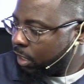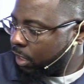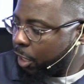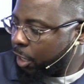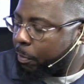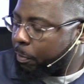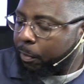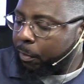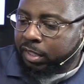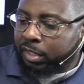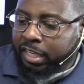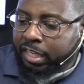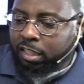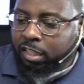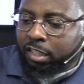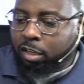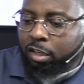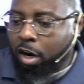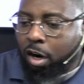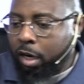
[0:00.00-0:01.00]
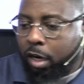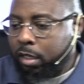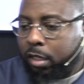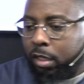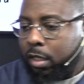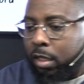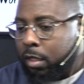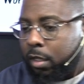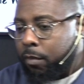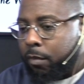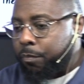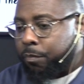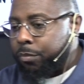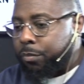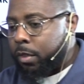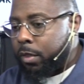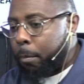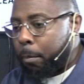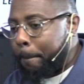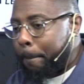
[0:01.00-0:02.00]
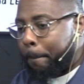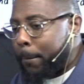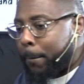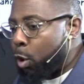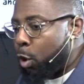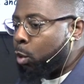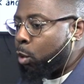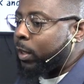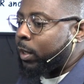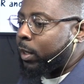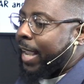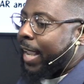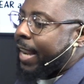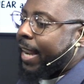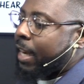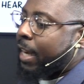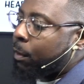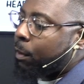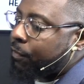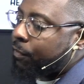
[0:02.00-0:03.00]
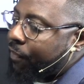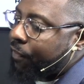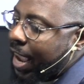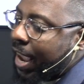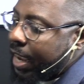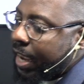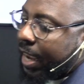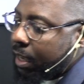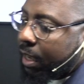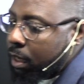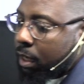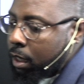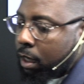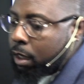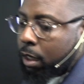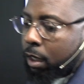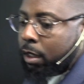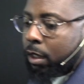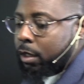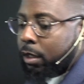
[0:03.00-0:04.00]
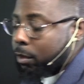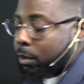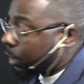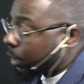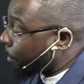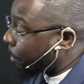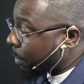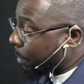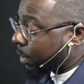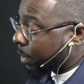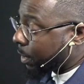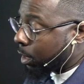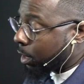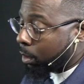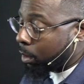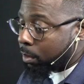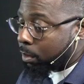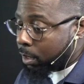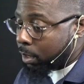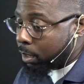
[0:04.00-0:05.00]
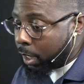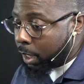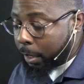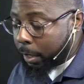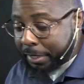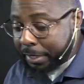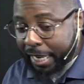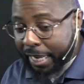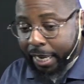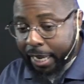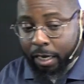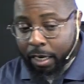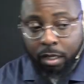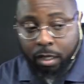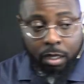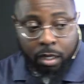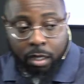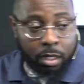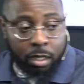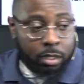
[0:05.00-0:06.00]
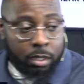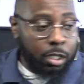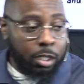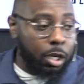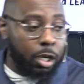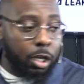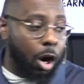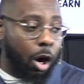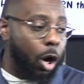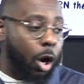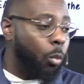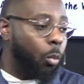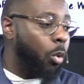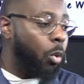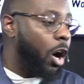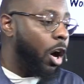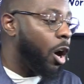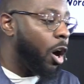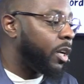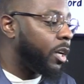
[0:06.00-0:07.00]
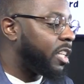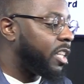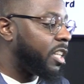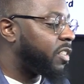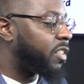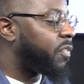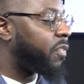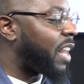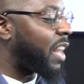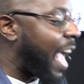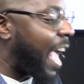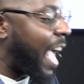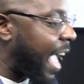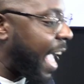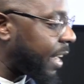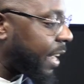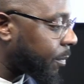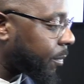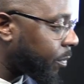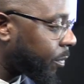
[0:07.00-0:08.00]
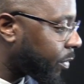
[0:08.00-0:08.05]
These people think the darn moon landing fake. It might be though. You know what I'm saying? The darn world is flat.